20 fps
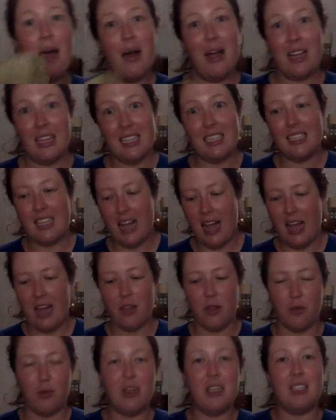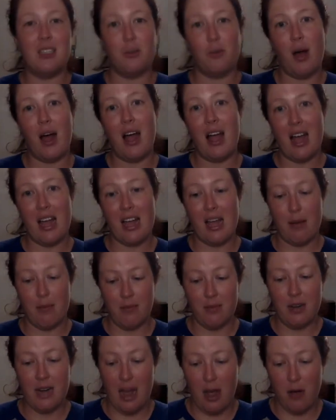I can say, the reason why I am
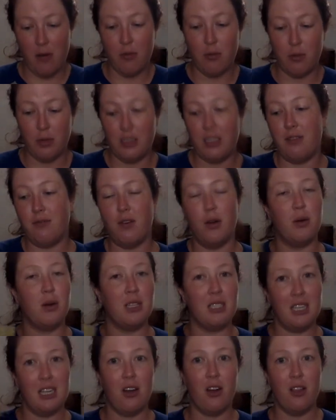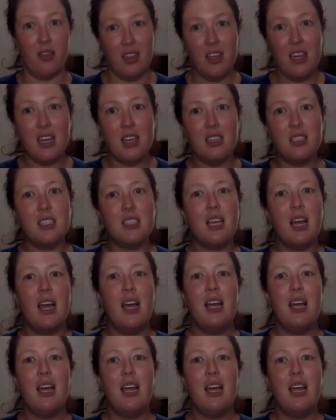now really focusing on these